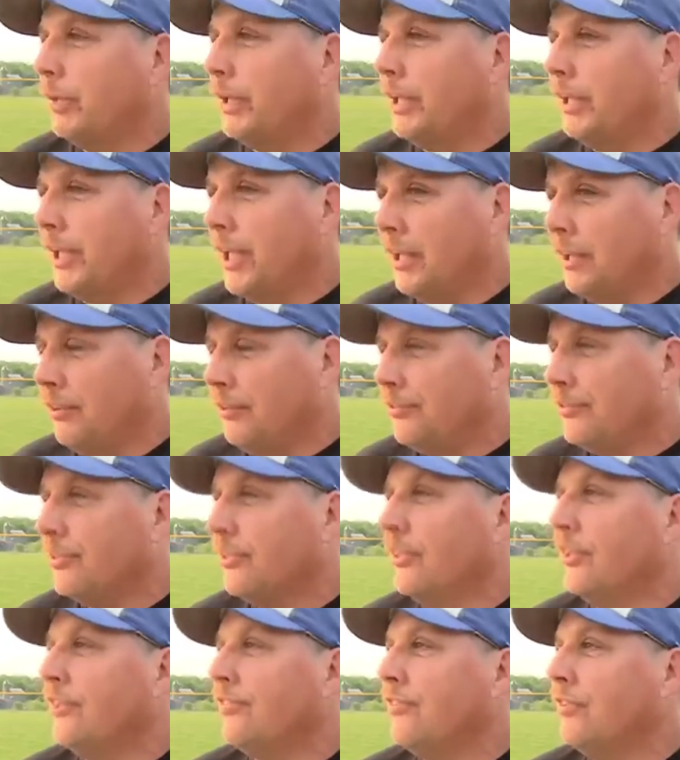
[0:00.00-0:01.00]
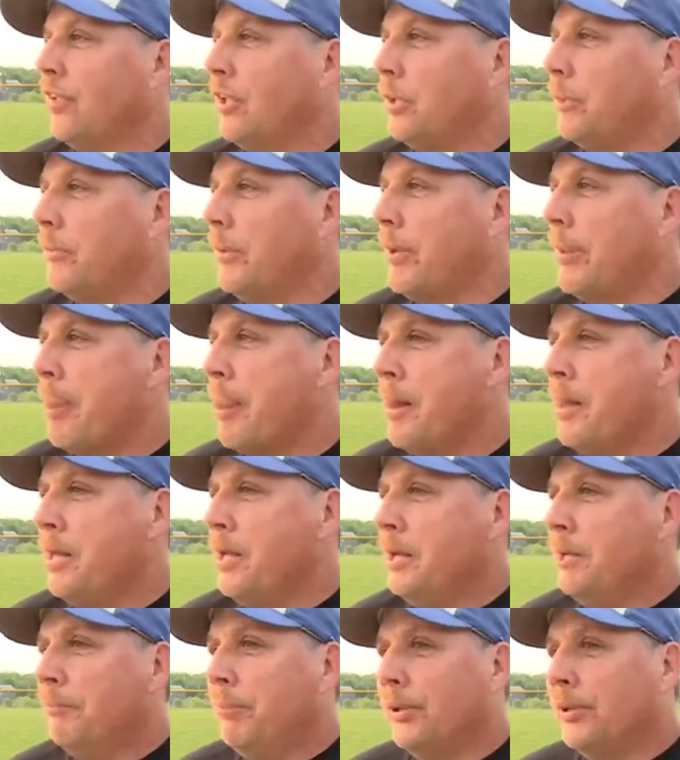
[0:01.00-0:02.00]
can get used to this a little bit.
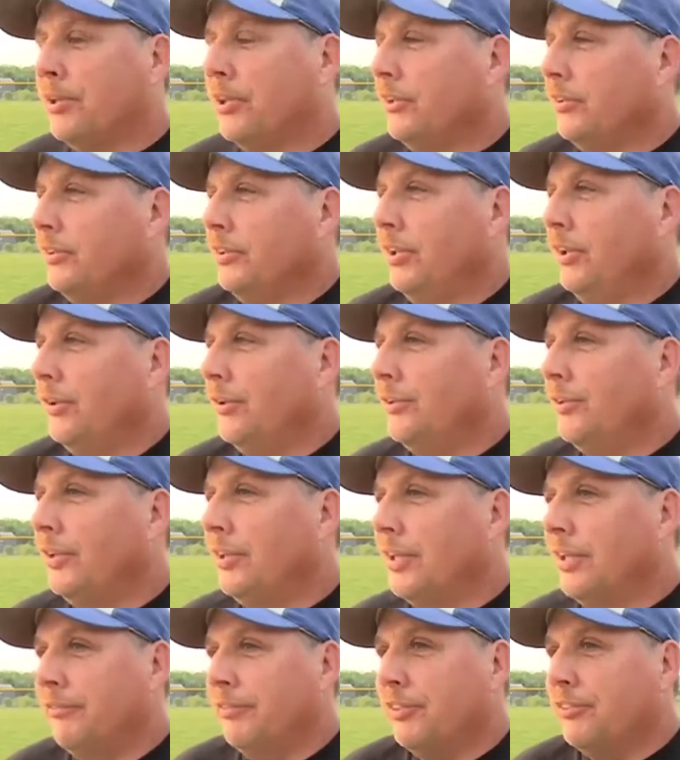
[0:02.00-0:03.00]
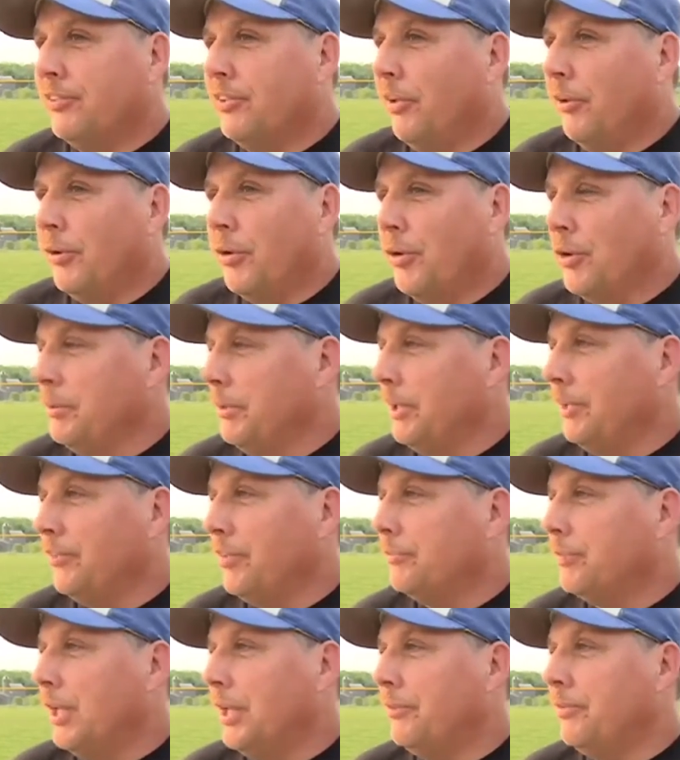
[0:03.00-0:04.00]
But they, you know, they just they'll go to me
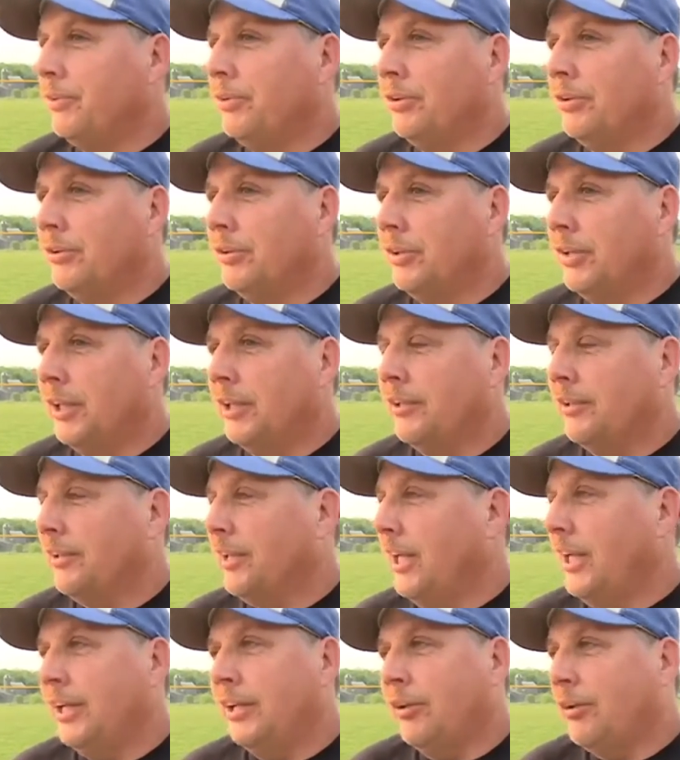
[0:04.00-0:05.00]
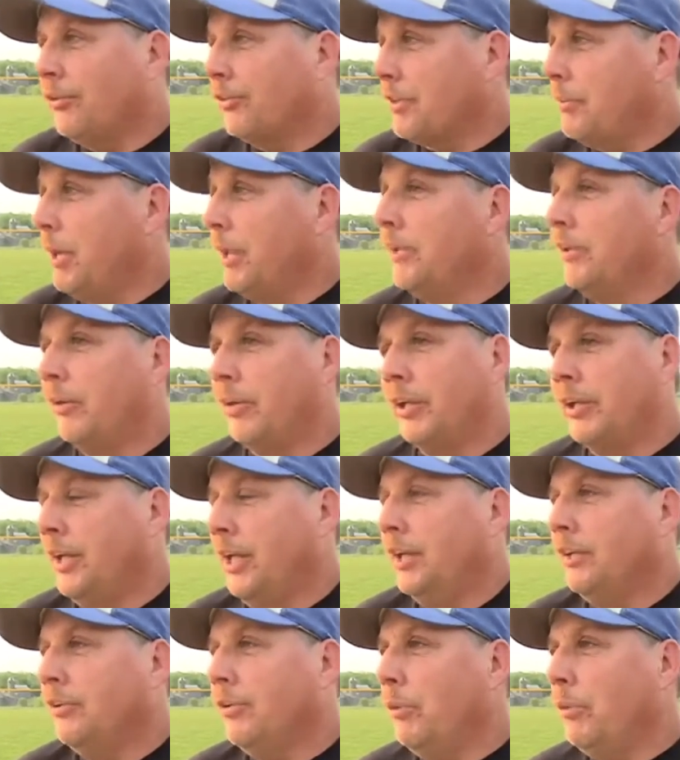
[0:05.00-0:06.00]
sometimes. You know, like, hey, girls, come on. And they're like,
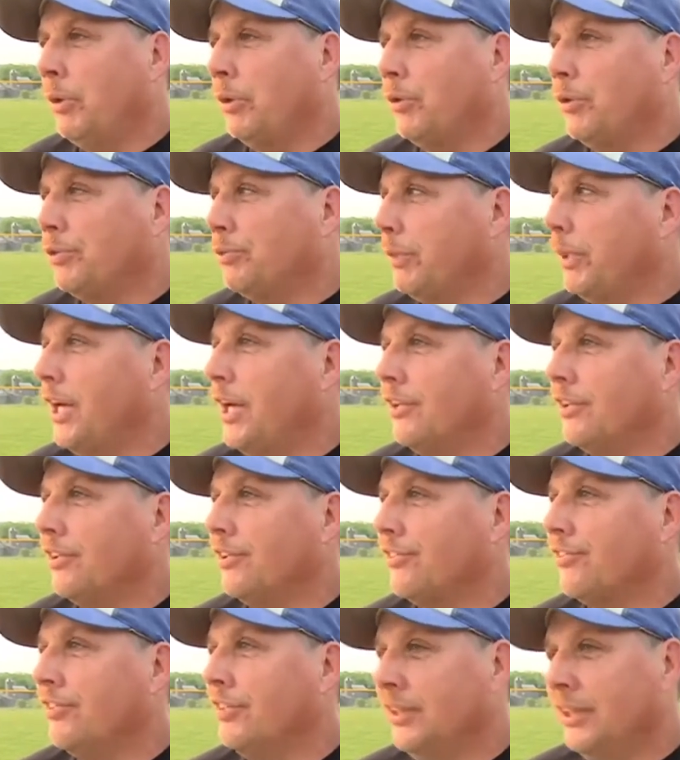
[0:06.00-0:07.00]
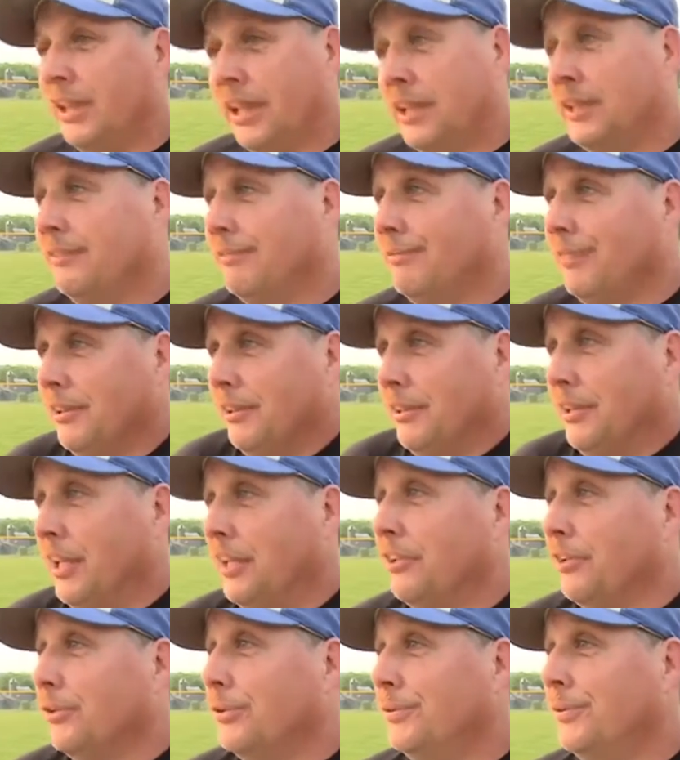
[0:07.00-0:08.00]
hey, don't worry, coach, we got this, and they
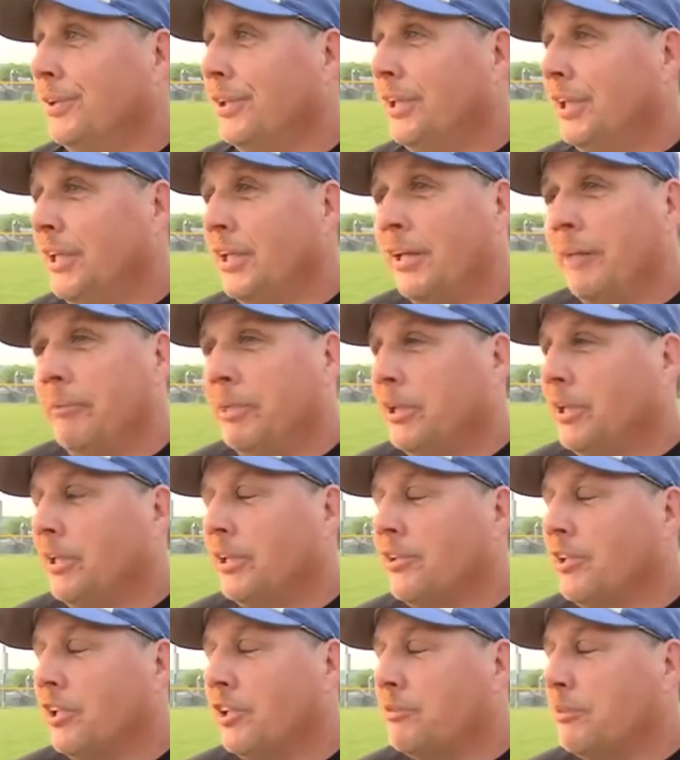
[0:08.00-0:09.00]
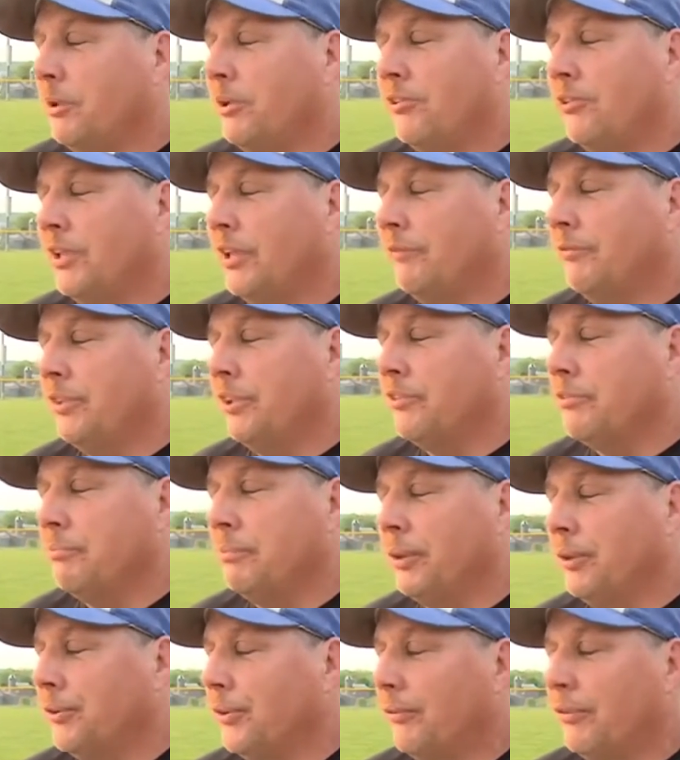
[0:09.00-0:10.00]
do. I mean, the experience they've just
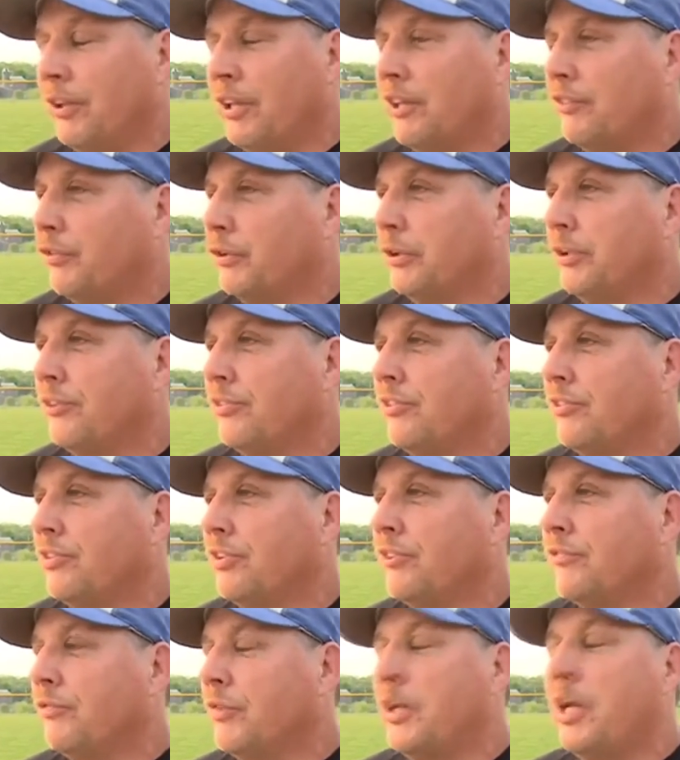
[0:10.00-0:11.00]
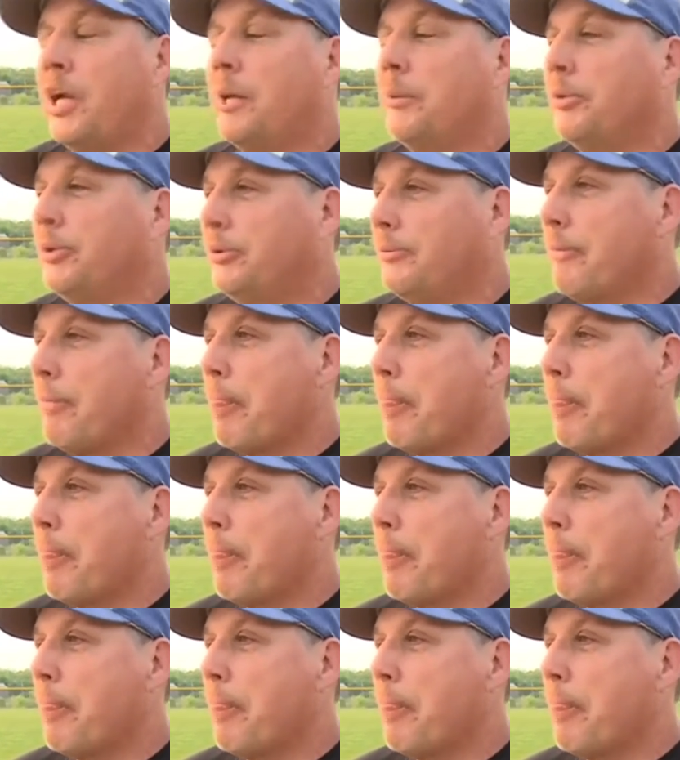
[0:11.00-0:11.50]
built over the last few years is just phenomenal.